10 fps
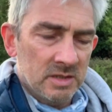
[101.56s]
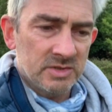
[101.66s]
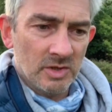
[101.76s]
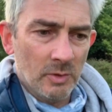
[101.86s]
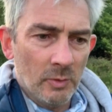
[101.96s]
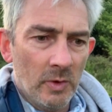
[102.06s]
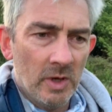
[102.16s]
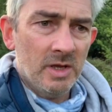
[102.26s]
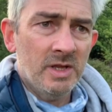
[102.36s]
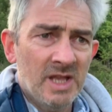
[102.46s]
so
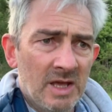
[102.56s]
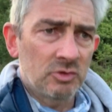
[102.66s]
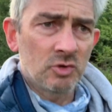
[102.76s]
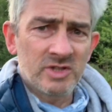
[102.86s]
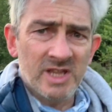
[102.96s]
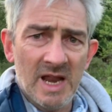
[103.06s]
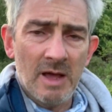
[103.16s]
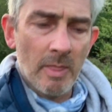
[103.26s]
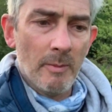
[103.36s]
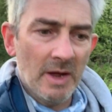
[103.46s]
yeah, it was good to get out
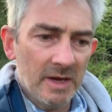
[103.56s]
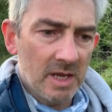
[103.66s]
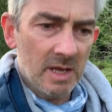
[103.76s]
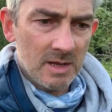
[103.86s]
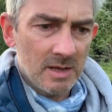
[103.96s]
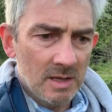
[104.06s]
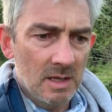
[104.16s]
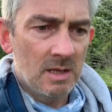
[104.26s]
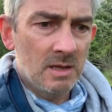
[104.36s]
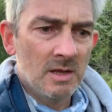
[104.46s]
on the bike,
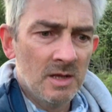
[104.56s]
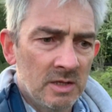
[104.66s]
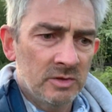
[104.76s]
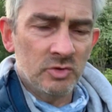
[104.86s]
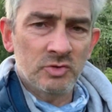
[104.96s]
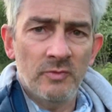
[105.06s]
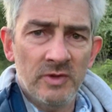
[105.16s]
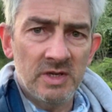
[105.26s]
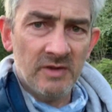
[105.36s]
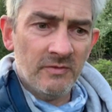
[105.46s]
do something
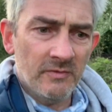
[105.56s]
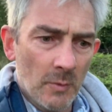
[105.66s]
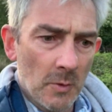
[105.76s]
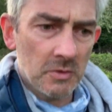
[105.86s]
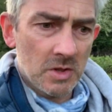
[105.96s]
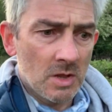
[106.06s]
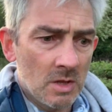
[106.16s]
different for once.